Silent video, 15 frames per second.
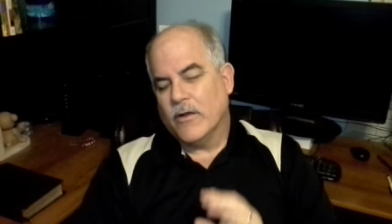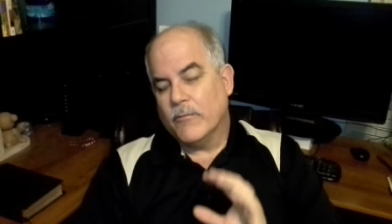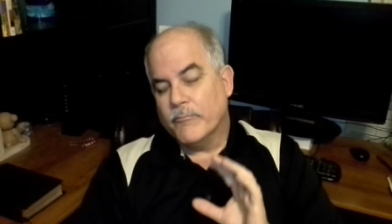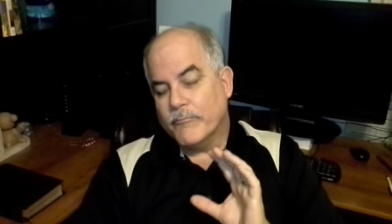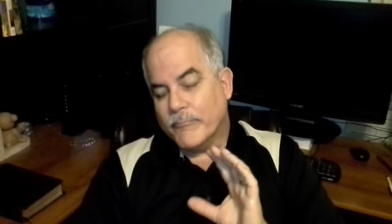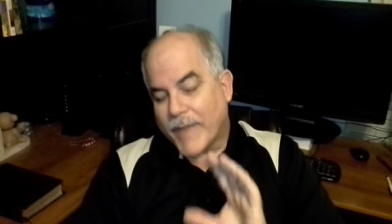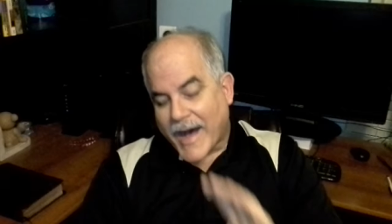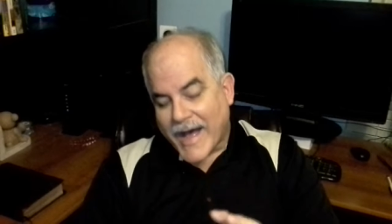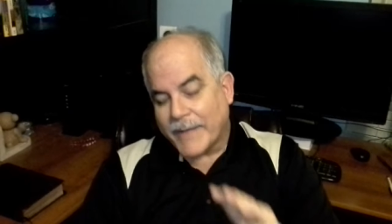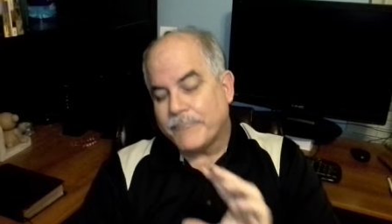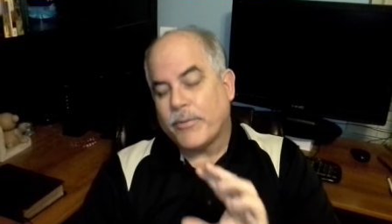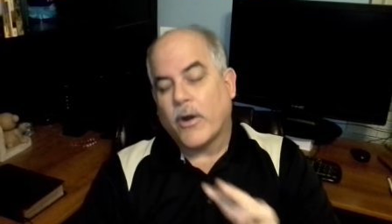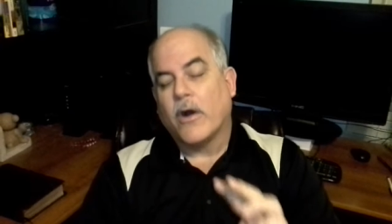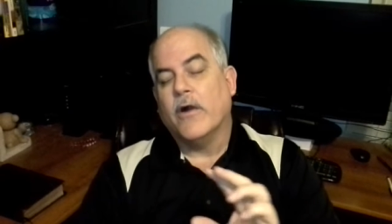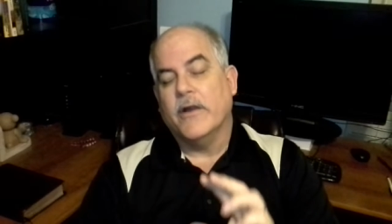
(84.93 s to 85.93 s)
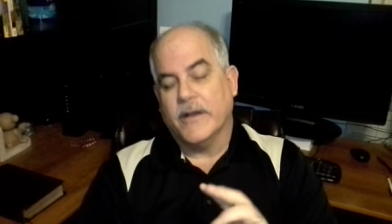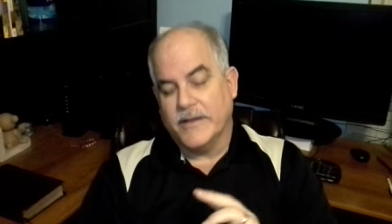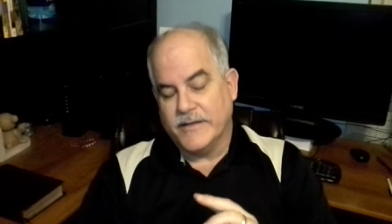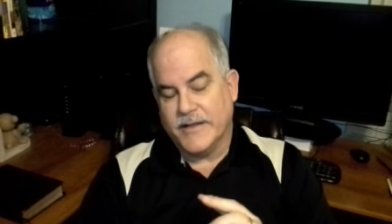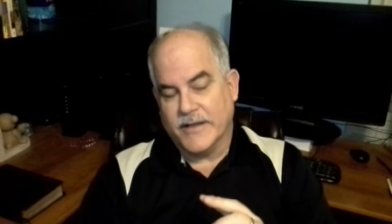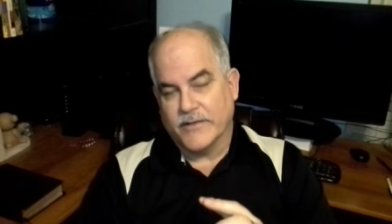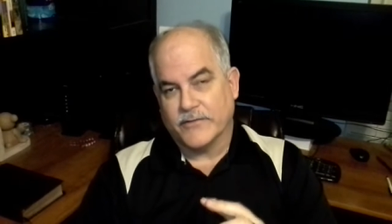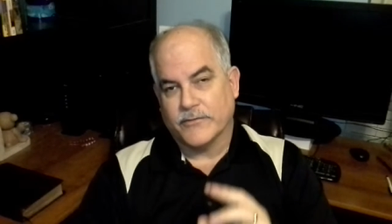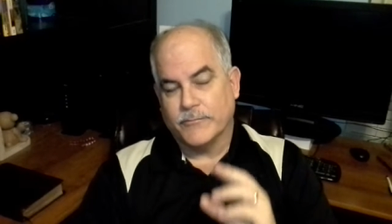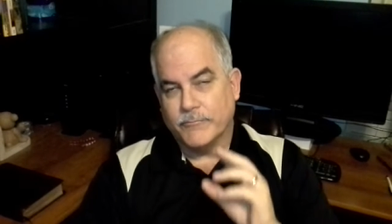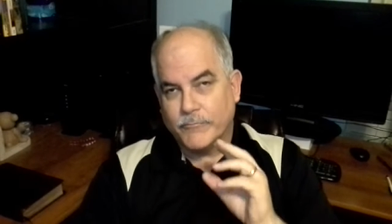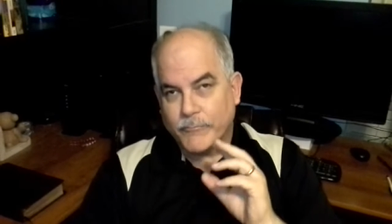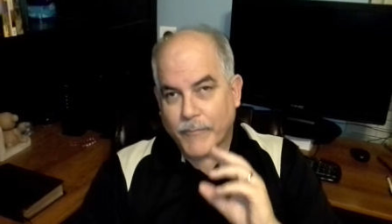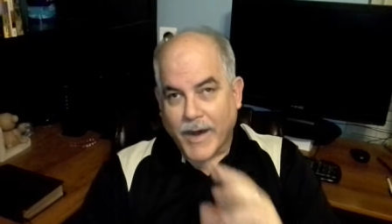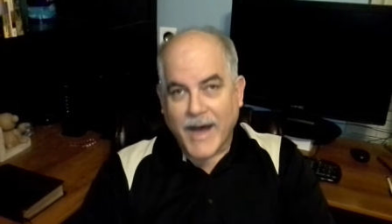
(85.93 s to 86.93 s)
My part in this,
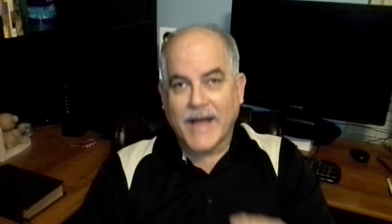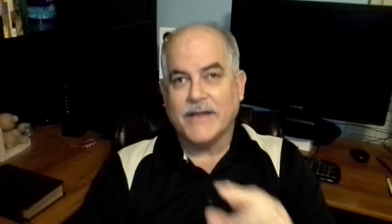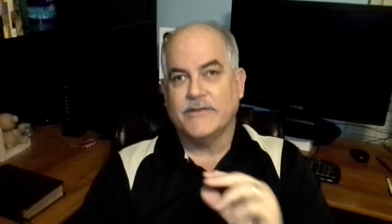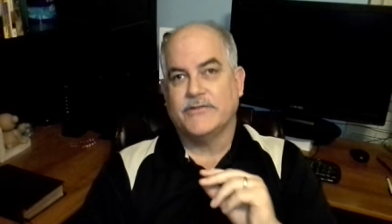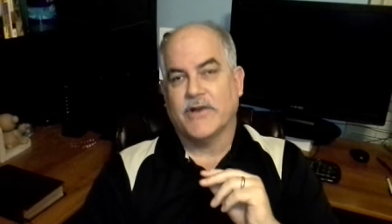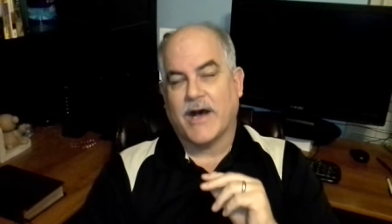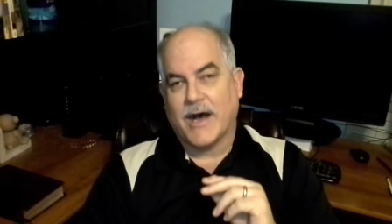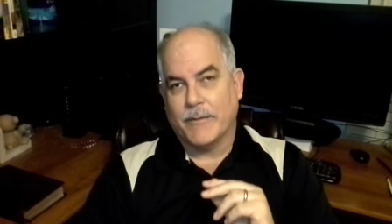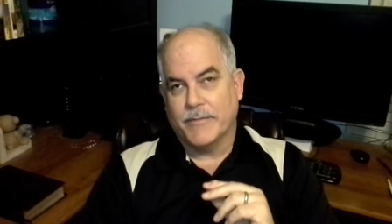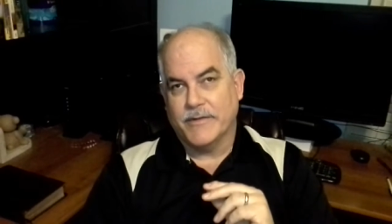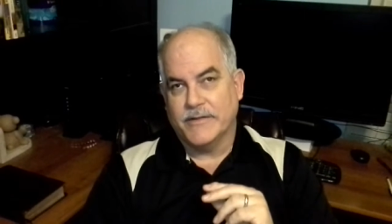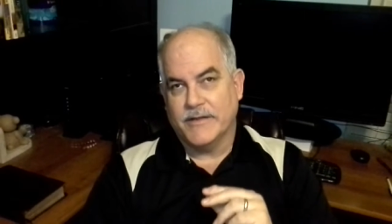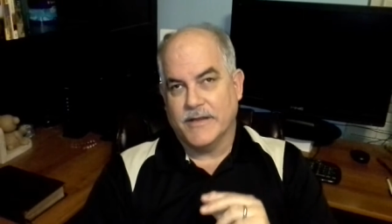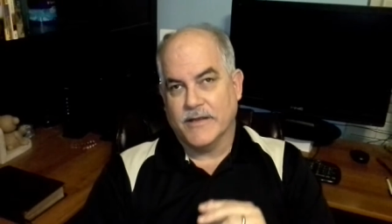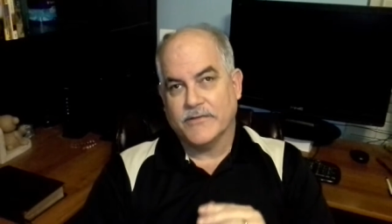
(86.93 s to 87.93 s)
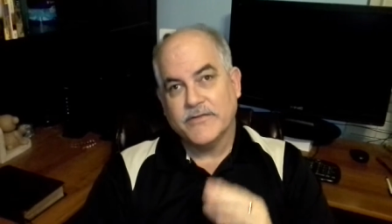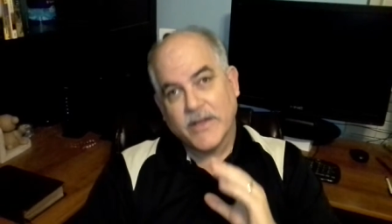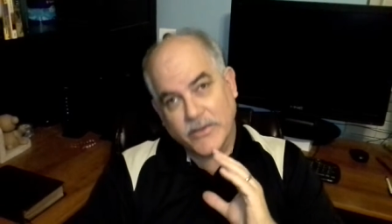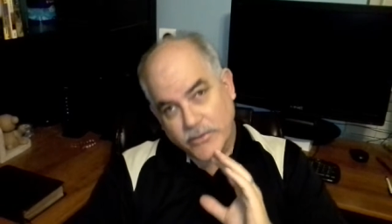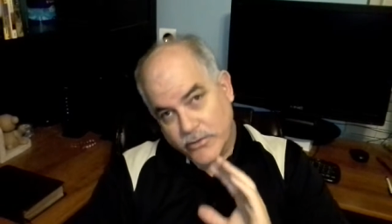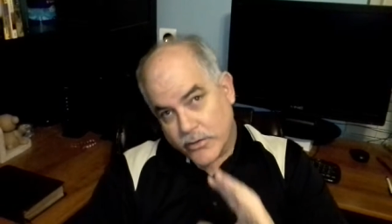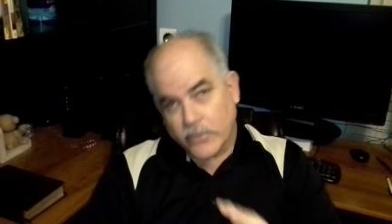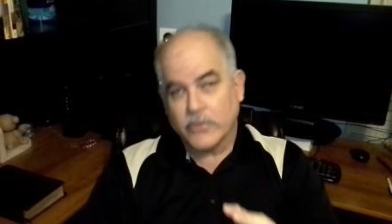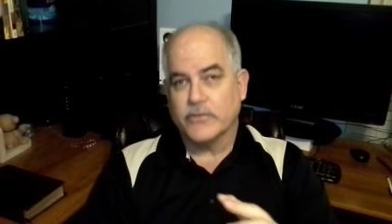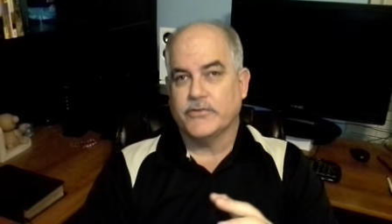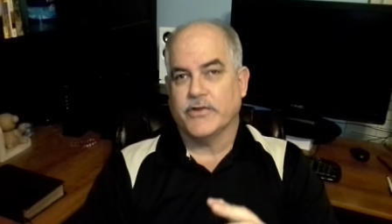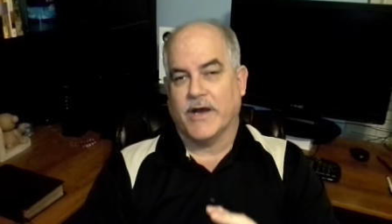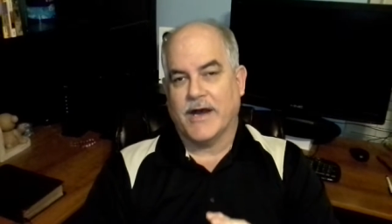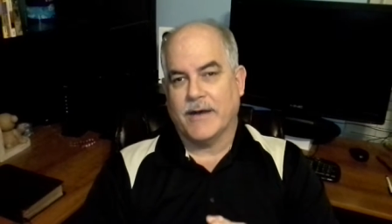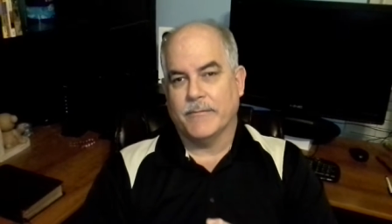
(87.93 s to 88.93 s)
my job in this, and your
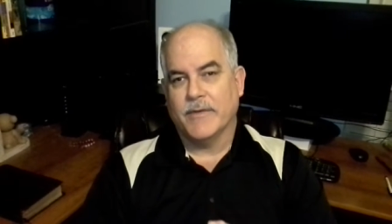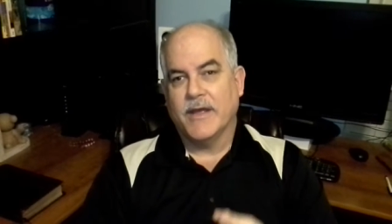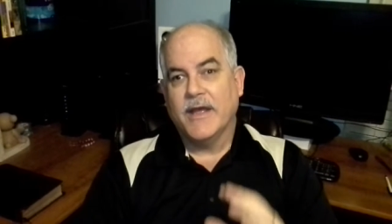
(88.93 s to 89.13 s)
job